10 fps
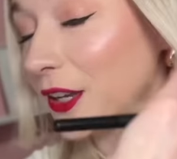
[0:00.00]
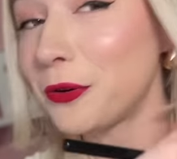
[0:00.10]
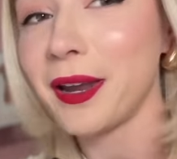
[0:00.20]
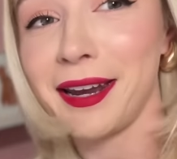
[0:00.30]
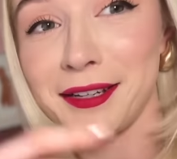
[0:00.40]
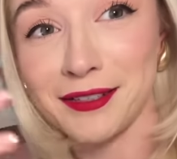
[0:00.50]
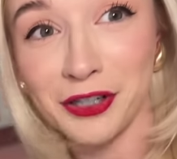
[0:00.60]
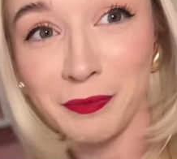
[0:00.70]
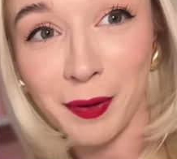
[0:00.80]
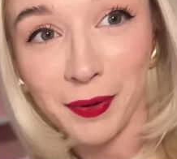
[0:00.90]
Okay,
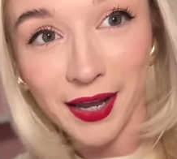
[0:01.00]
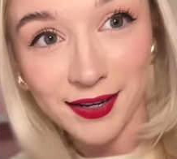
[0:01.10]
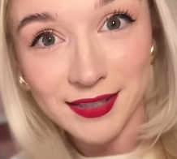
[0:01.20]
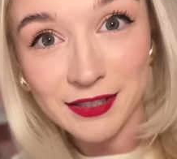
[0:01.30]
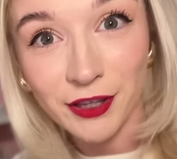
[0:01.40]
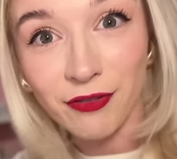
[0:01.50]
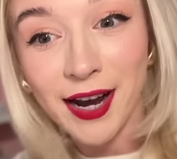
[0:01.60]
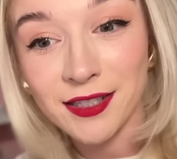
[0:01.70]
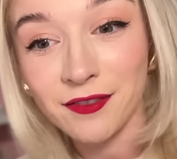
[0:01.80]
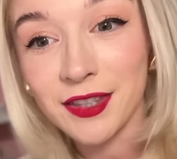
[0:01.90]
so my plans for the
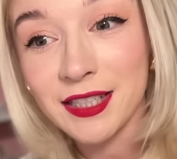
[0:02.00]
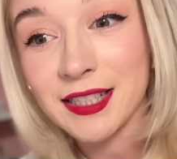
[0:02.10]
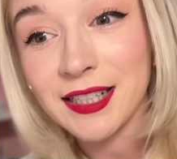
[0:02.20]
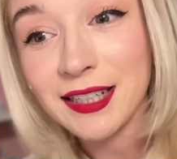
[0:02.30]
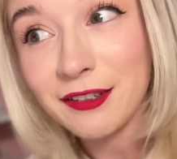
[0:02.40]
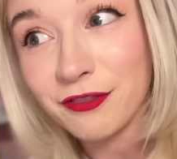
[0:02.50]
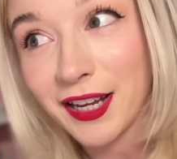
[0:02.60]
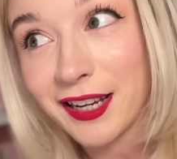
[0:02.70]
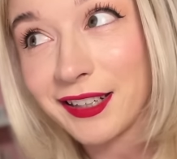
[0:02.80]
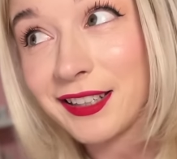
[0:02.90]
rest of this
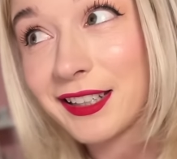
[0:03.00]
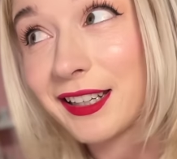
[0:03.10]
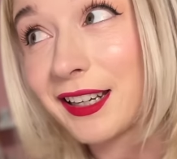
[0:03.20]
evening